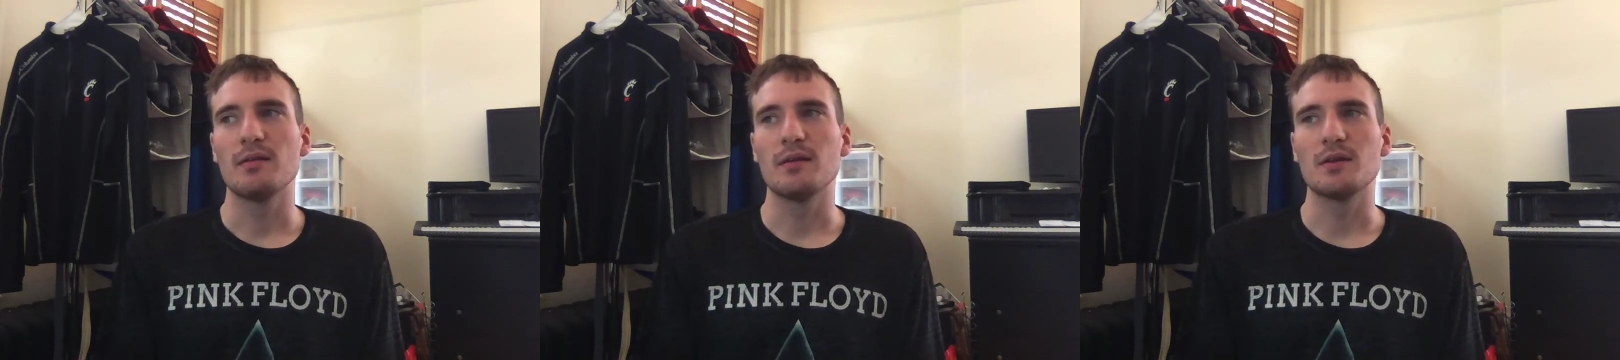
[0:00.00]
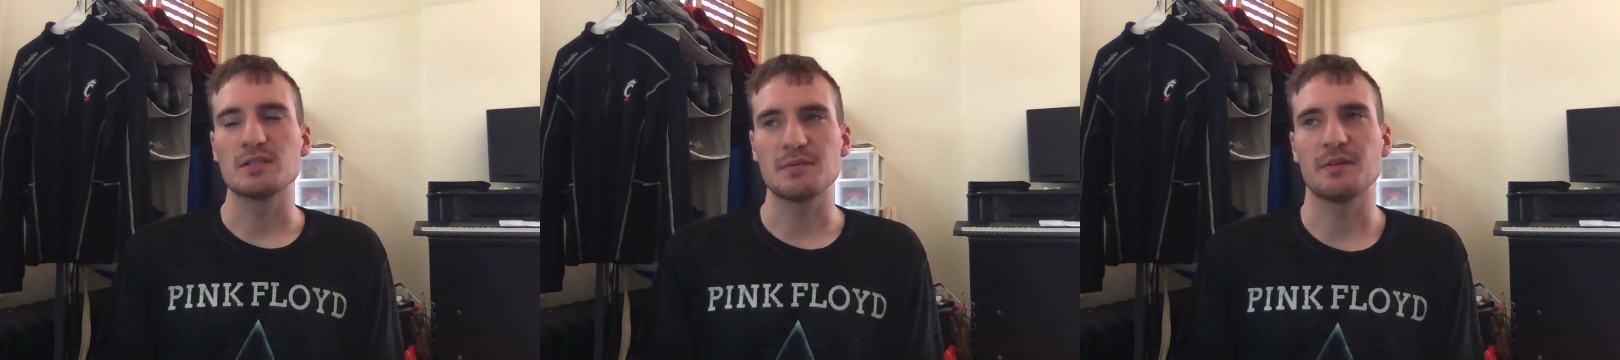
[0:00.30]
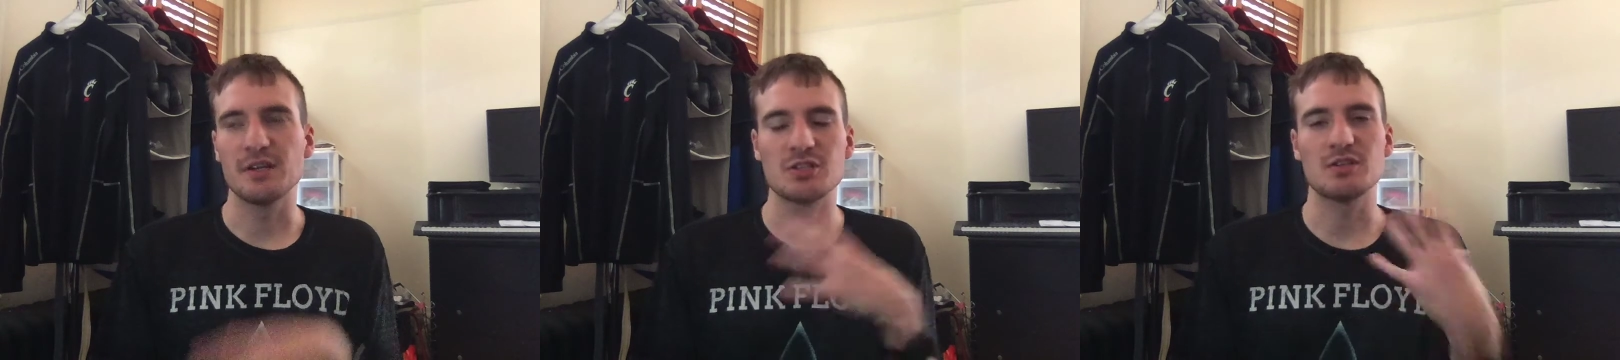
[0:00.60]

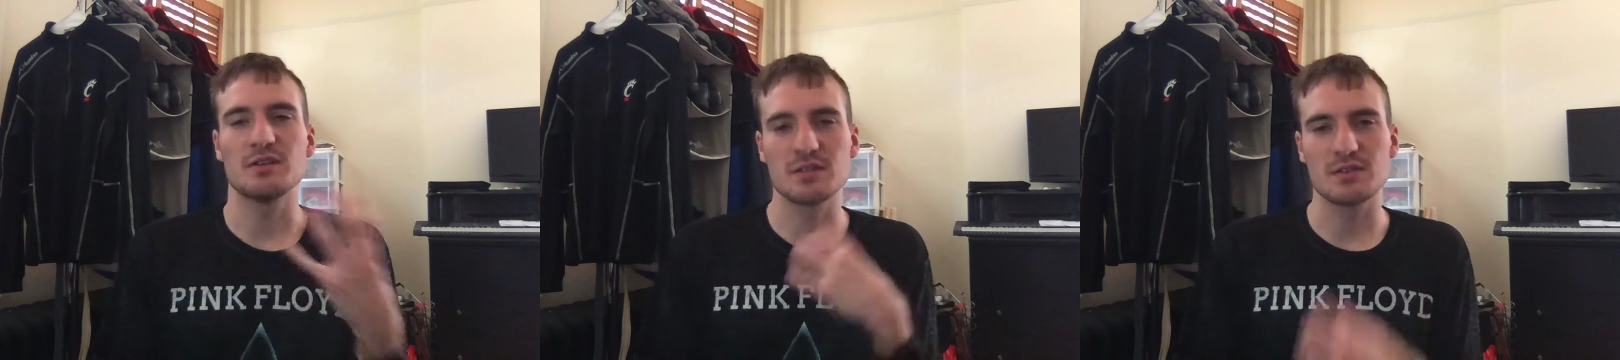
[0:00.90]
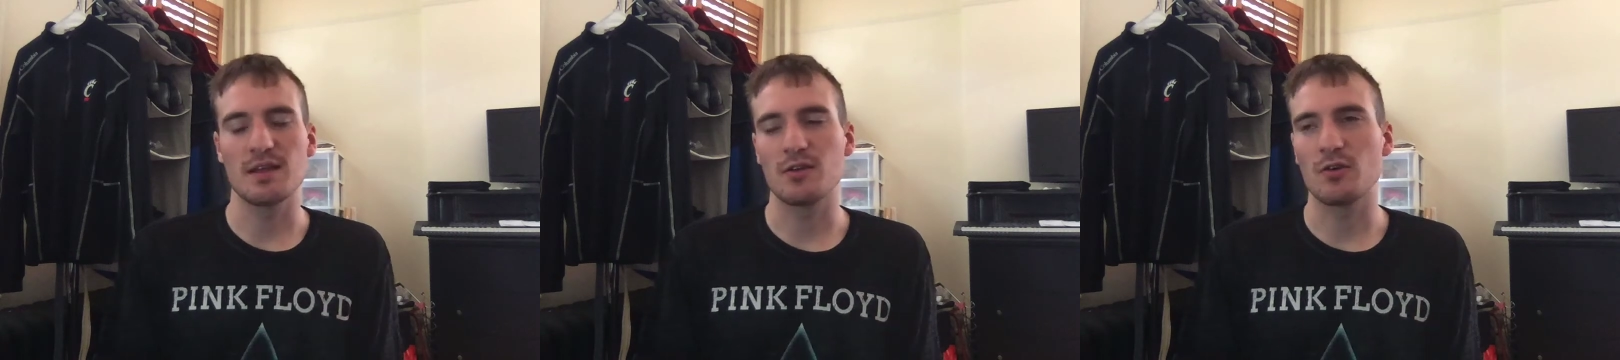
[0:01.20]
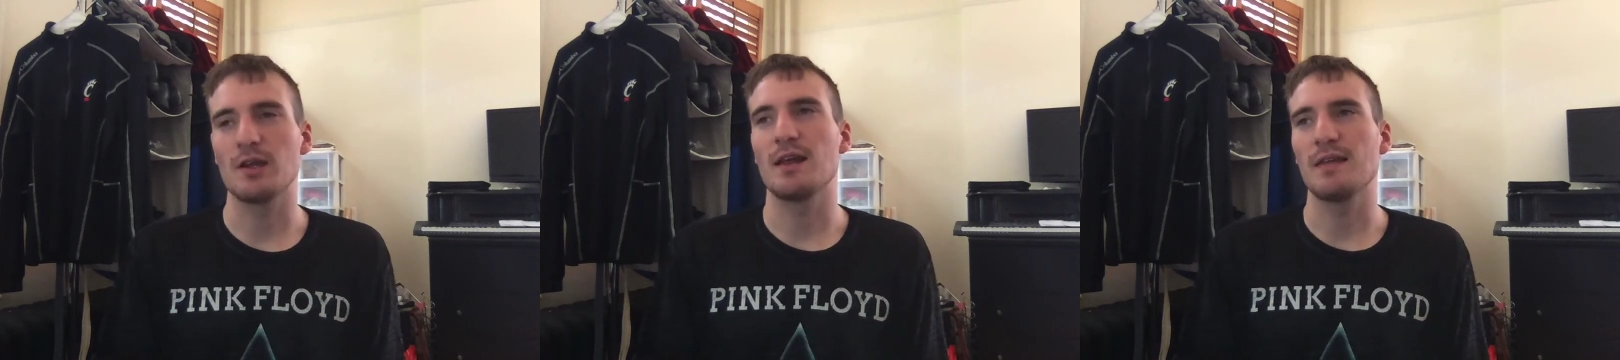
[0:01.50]
simulation is then
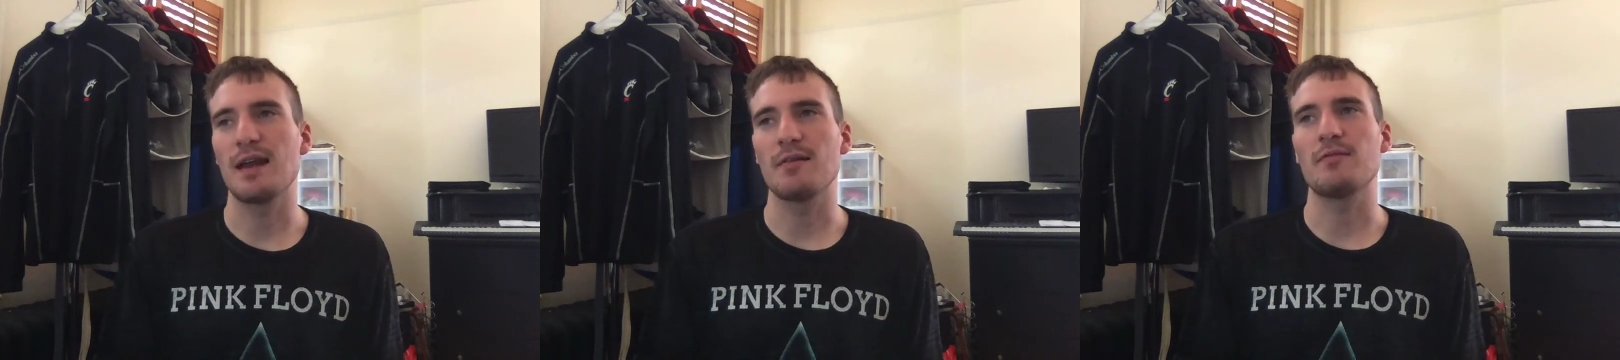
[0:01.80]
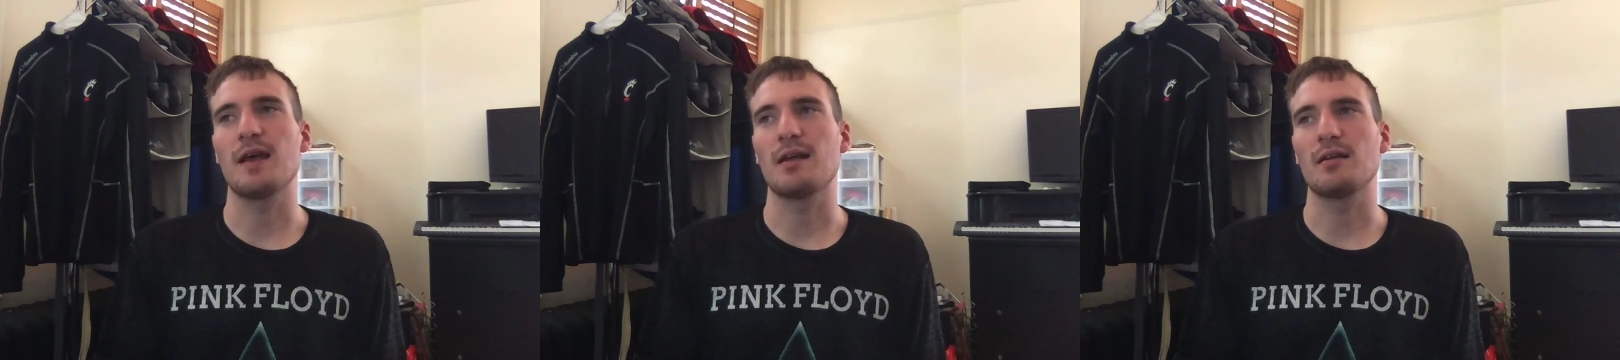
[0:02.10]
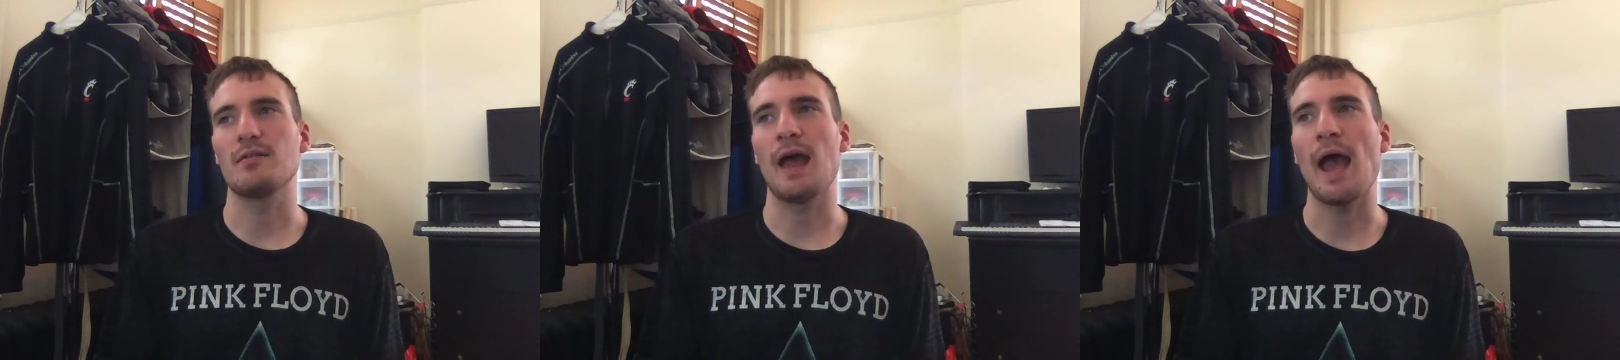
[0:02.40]
creating that effect
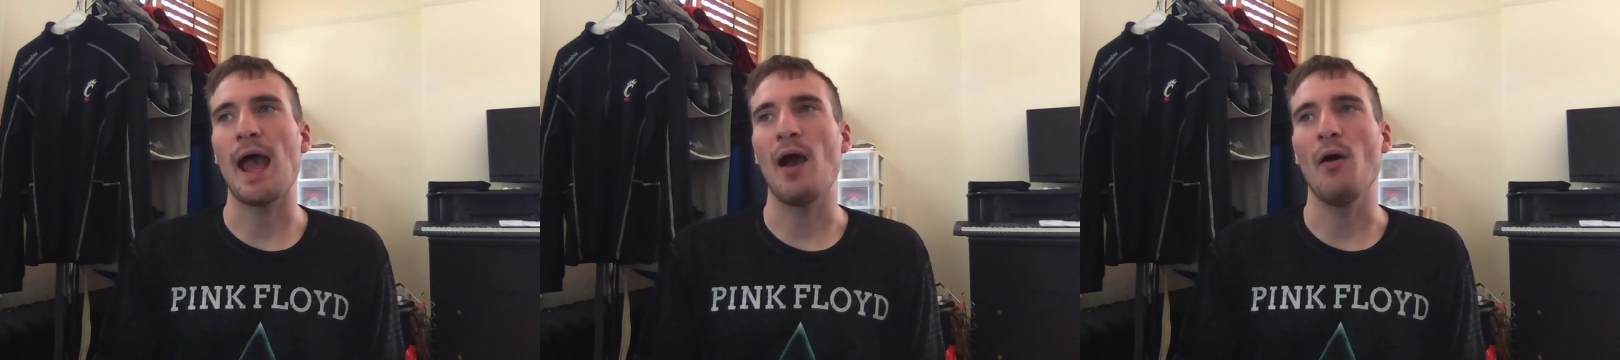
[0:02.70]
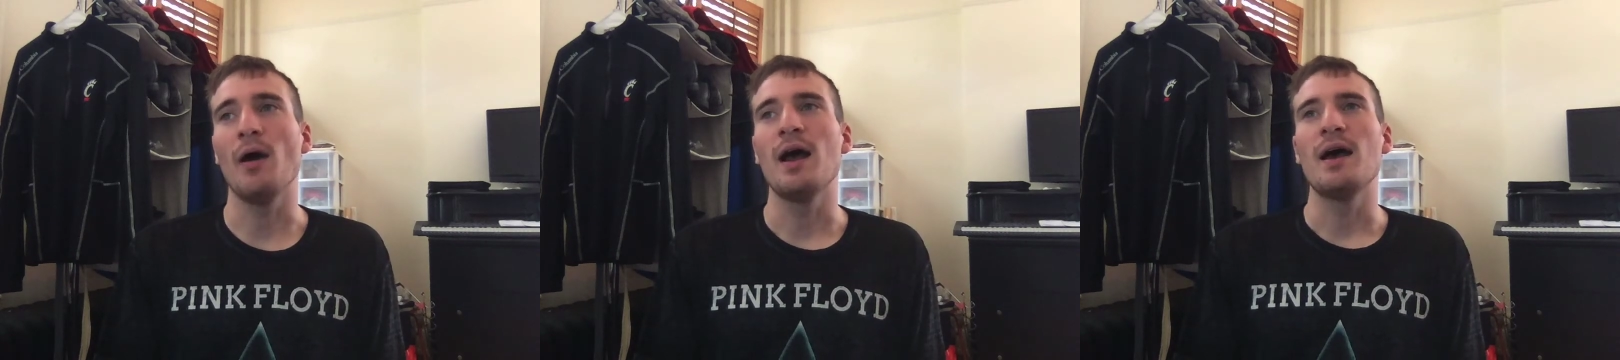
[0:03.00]
of how